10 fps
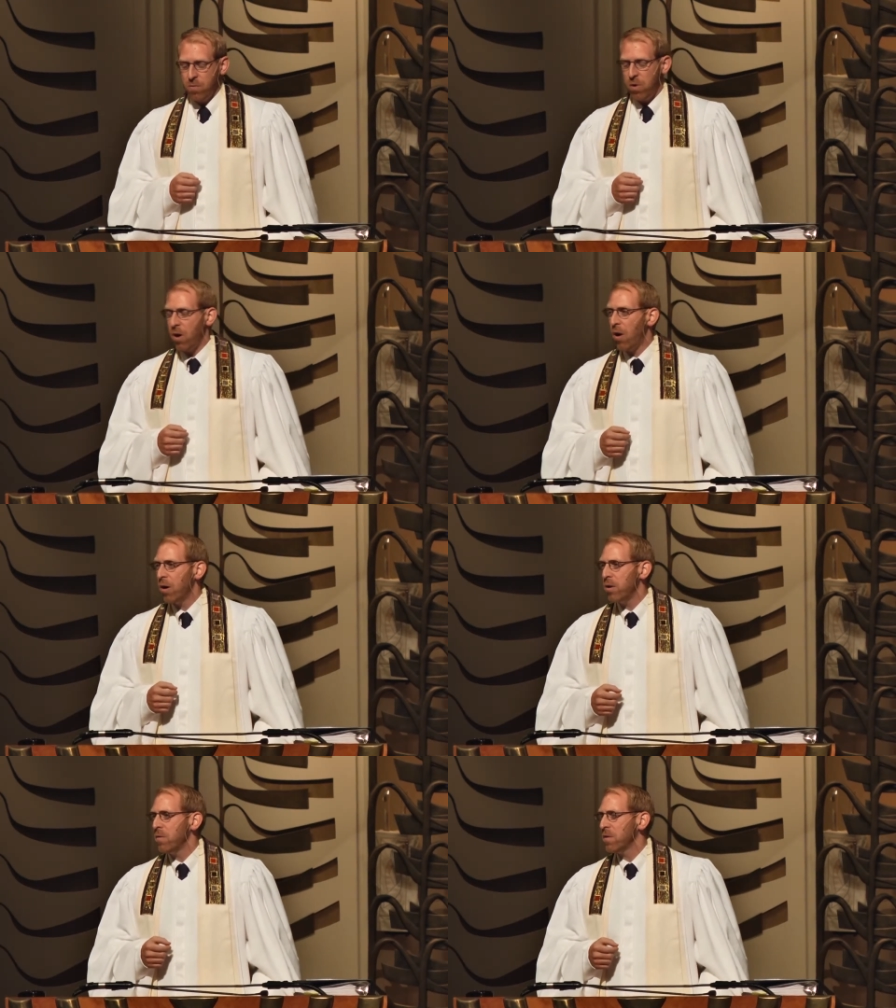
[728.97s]
where
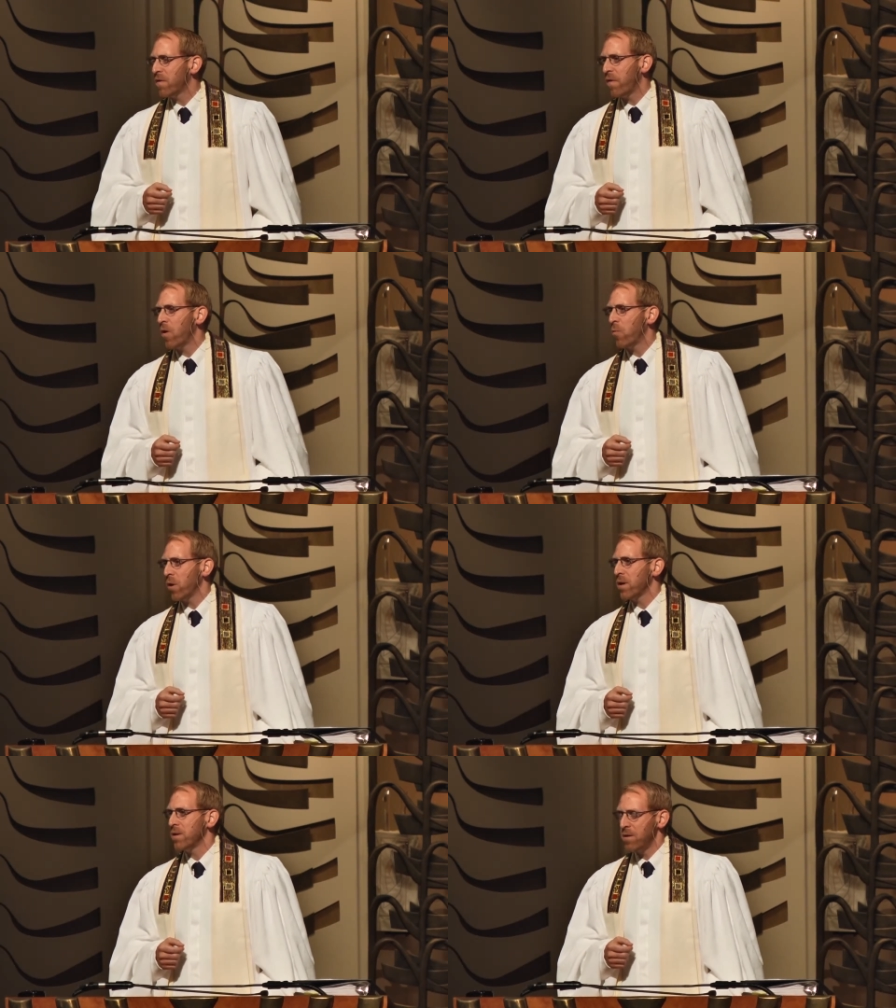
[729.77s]
are you is far
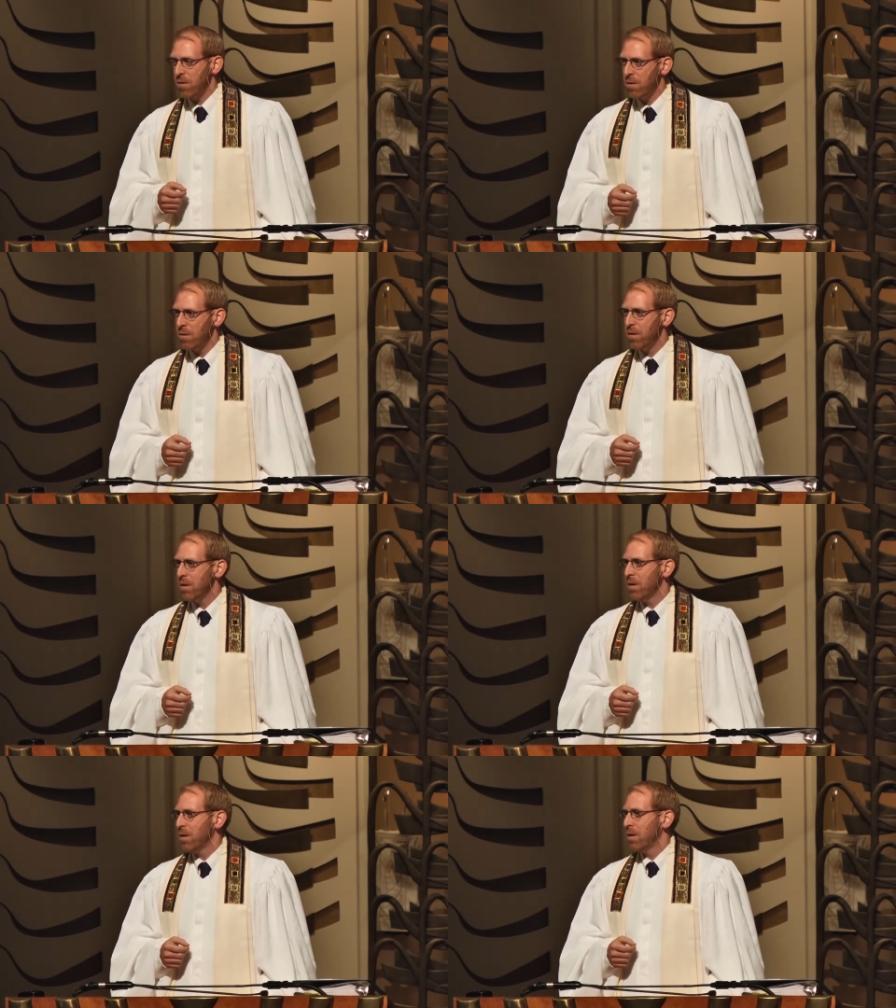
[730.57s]
more concerned
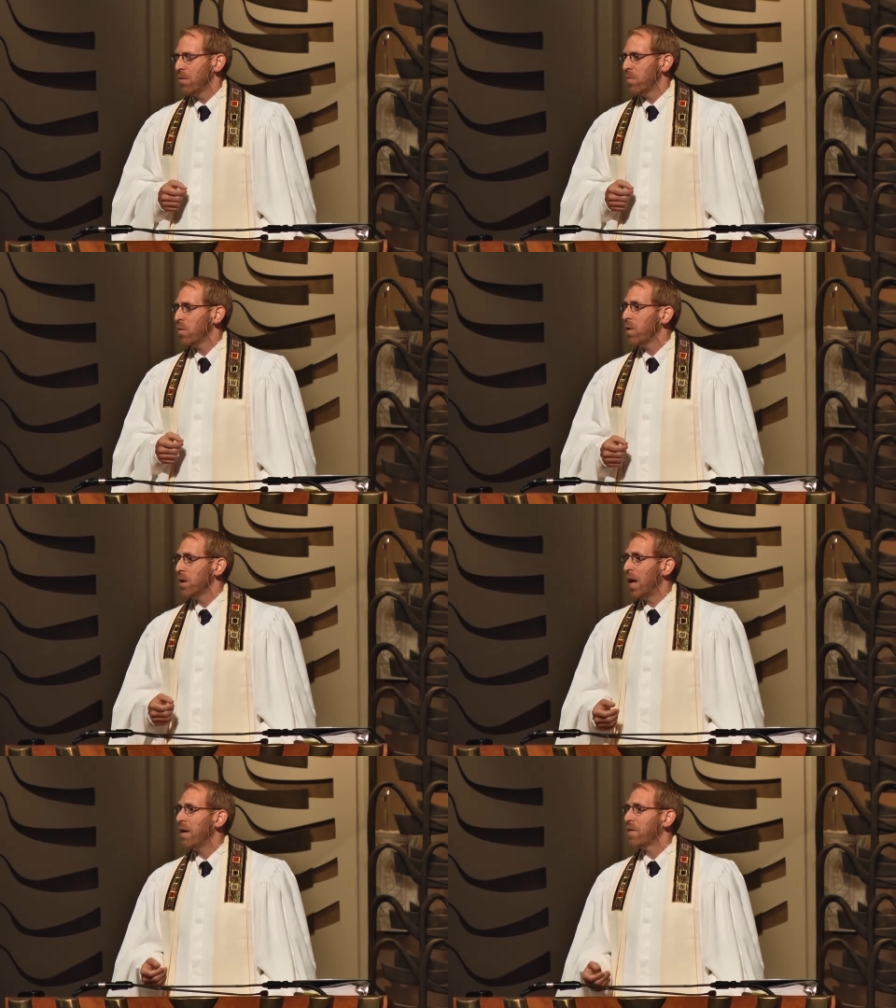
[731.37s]
with
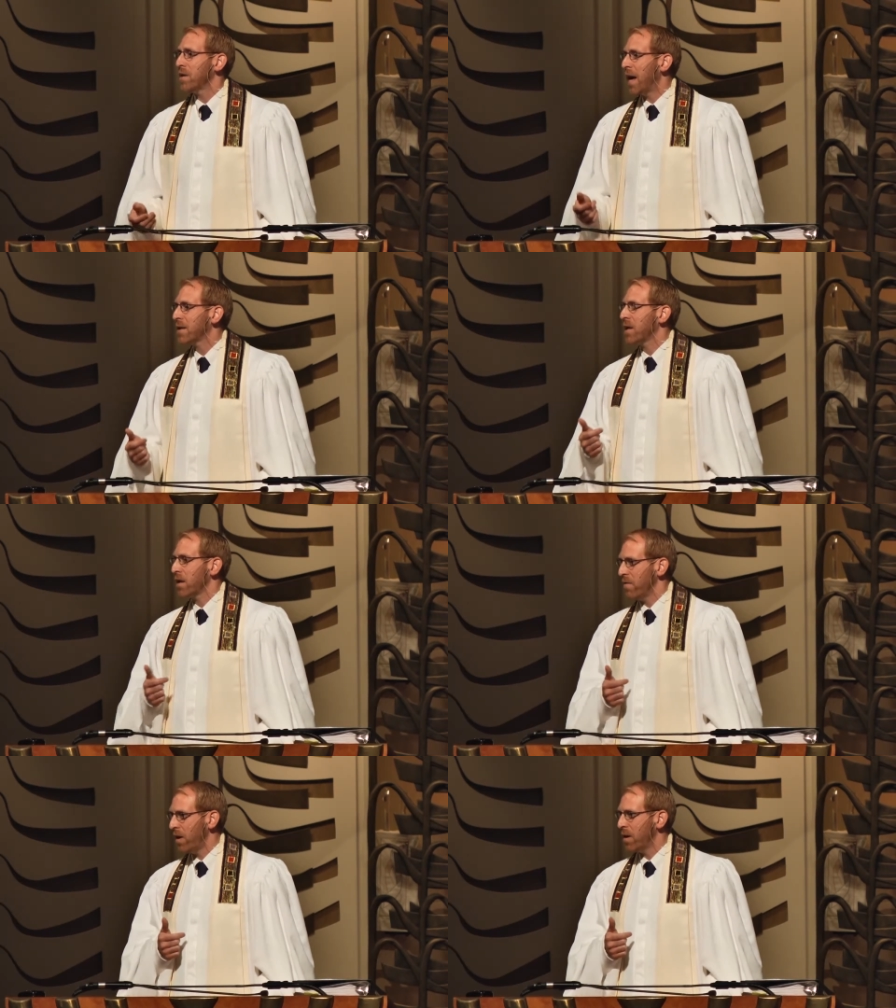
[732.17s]
what life is
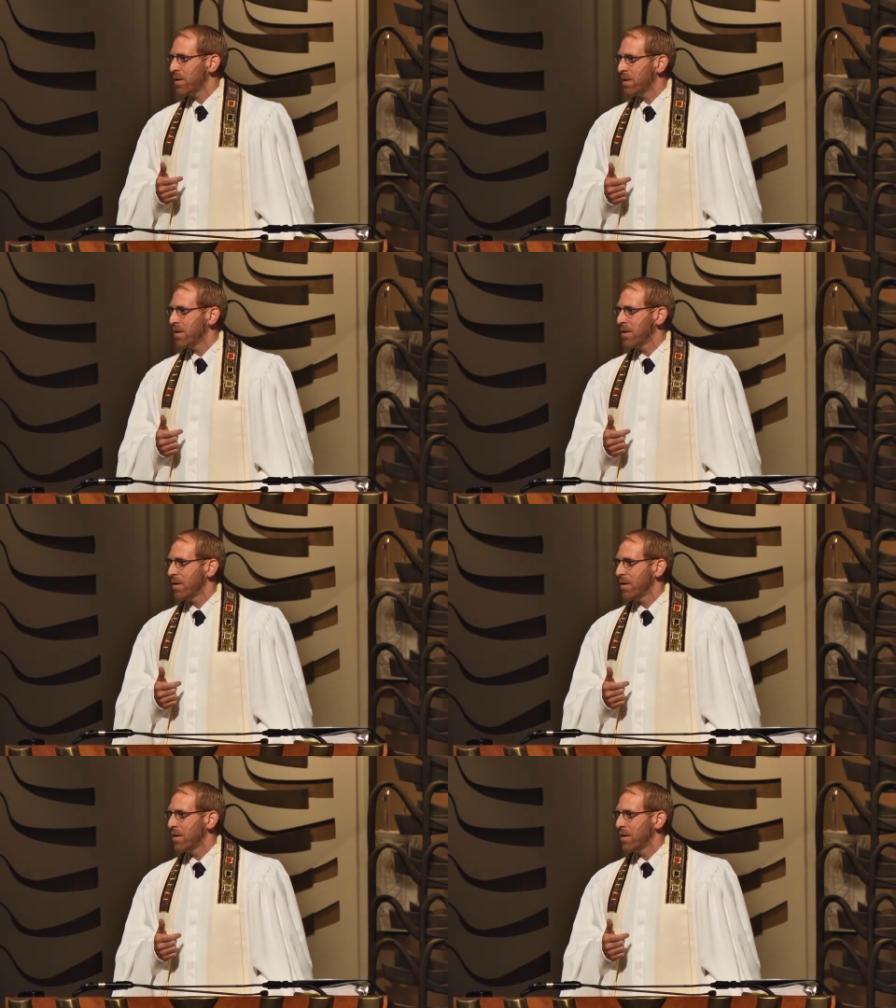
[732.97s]
asking of us